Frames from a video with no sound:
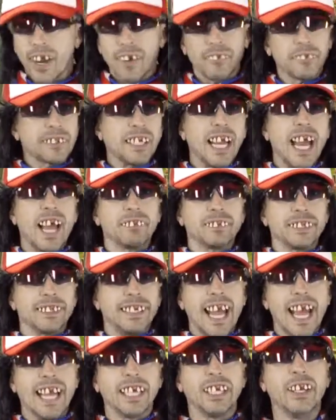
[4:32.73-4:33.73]
every time
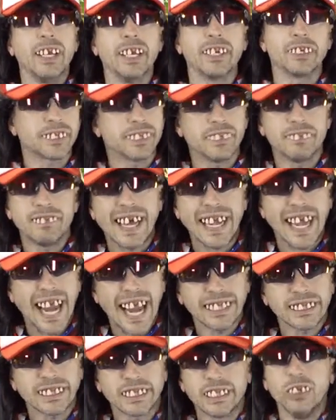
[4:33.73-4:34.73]
today you hear somebody
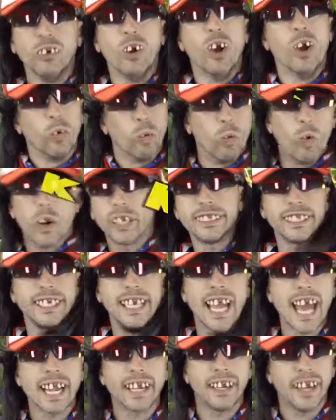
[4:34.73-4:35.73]
ask you what you
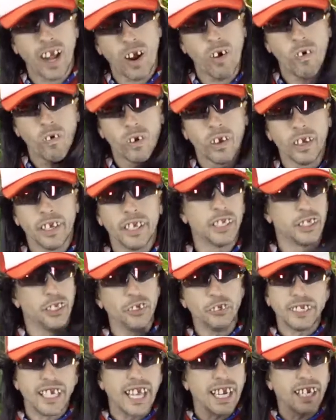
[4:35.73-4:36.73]
gotta know,
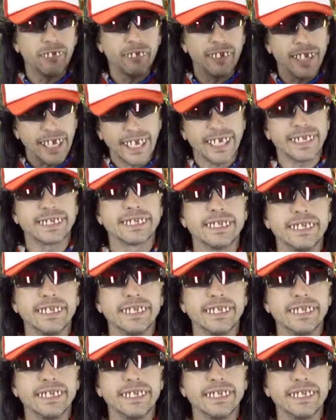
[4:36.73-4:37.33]
you tell them this: